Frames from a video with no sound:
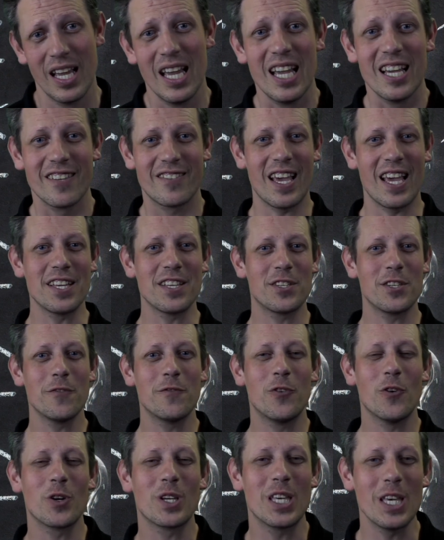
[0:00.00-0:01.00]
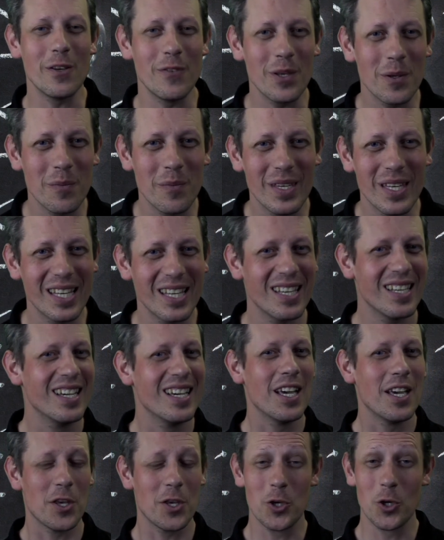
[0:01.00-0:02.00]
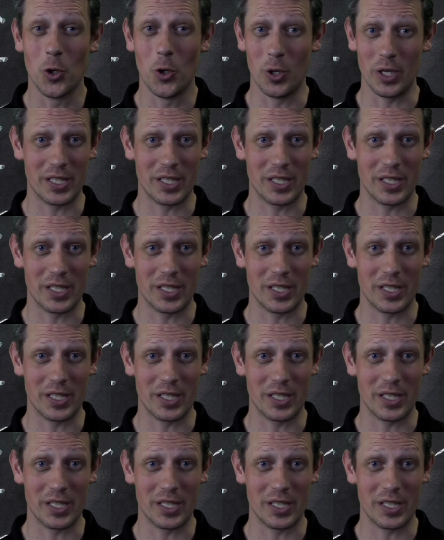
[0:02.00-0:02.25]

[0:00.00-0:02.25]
Thank you for giving me your